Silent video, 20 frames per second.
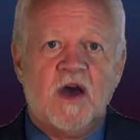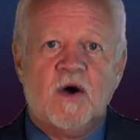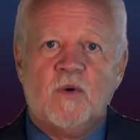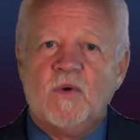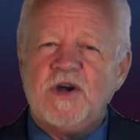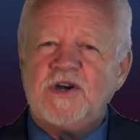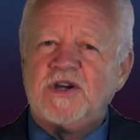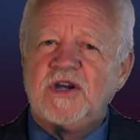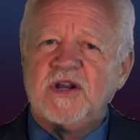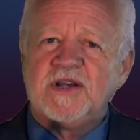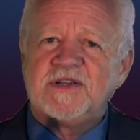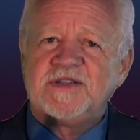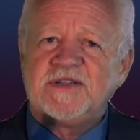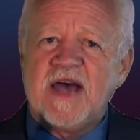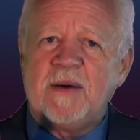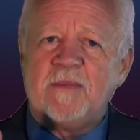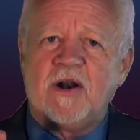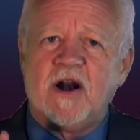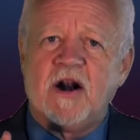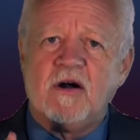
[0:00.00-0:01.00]
We should
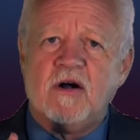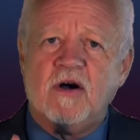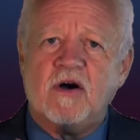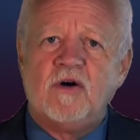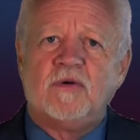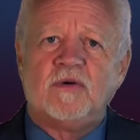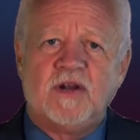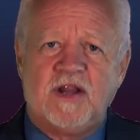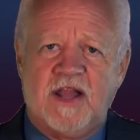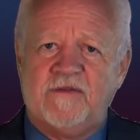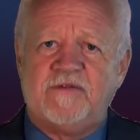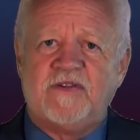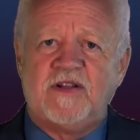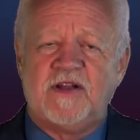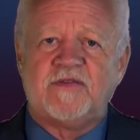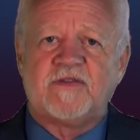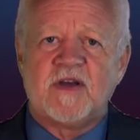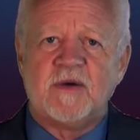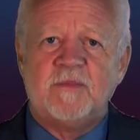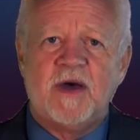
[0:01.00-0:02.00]
examine our own level
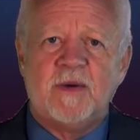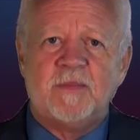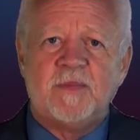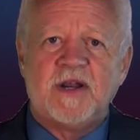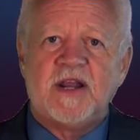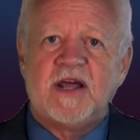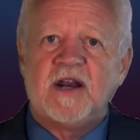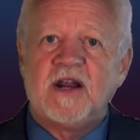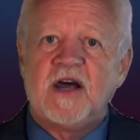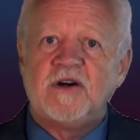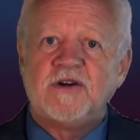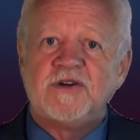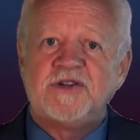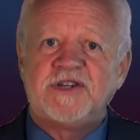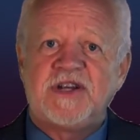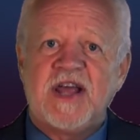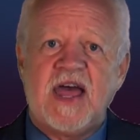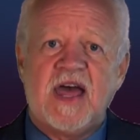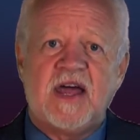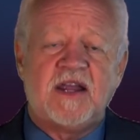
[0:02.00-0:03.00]
of commitment and
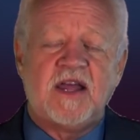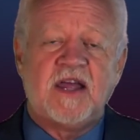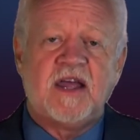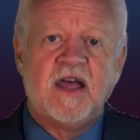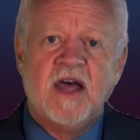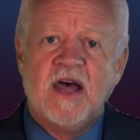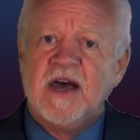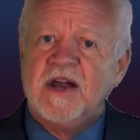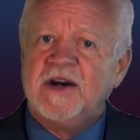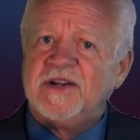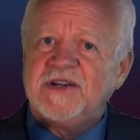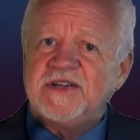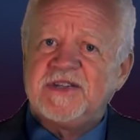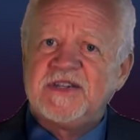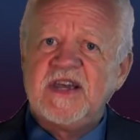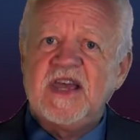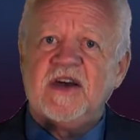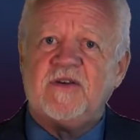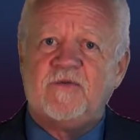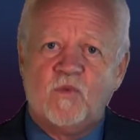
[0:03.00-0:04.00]
understanding to
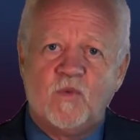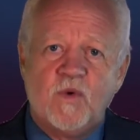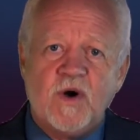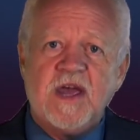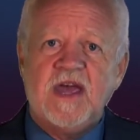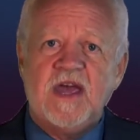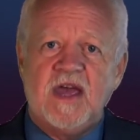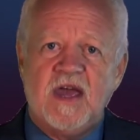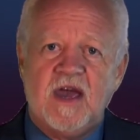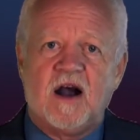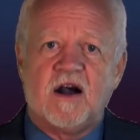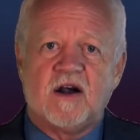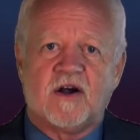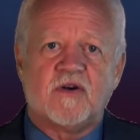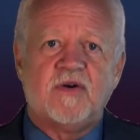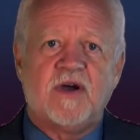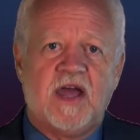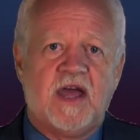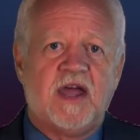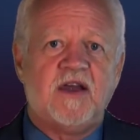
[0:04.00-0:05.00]
see if we are
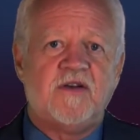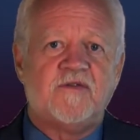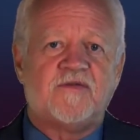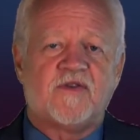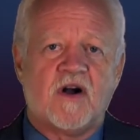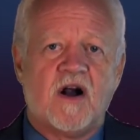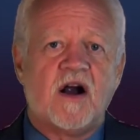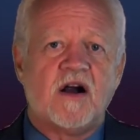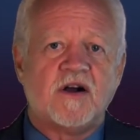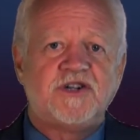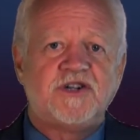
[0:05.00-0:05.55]
creating for our